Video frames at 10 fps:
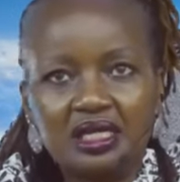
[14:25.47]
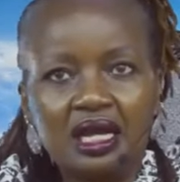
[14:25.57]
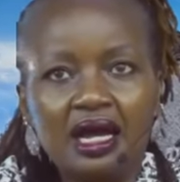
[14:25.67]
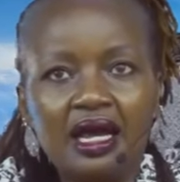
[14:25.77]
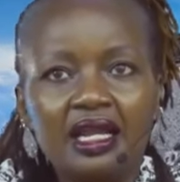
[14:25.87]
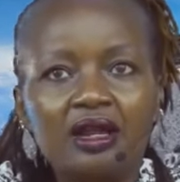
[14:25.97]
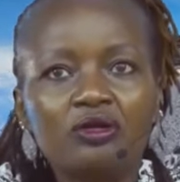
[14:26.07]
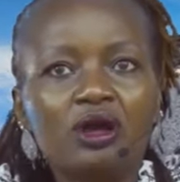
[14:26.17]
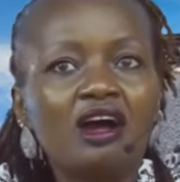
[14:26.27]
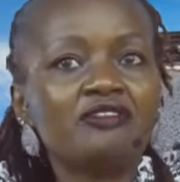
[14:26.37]
yeah, and now
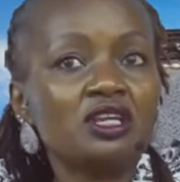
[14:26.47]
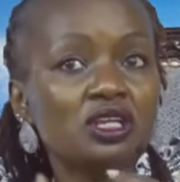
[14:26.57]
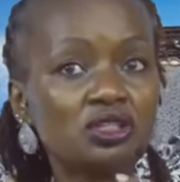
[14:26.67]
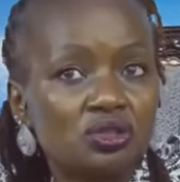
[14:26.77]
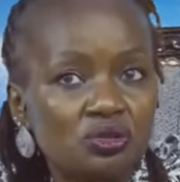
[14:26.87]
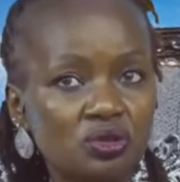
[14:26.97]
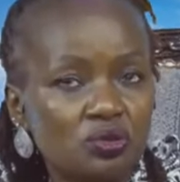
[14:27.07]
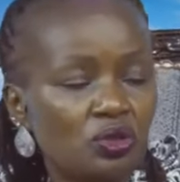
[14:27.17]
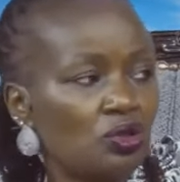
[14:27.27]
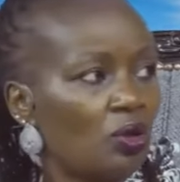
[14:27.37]
you have
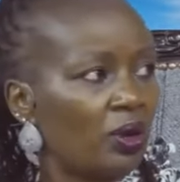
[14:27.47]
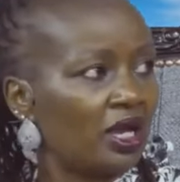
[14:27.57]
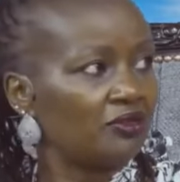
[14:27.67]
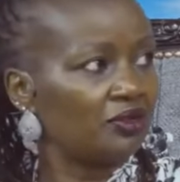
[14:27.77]
issues with your wife.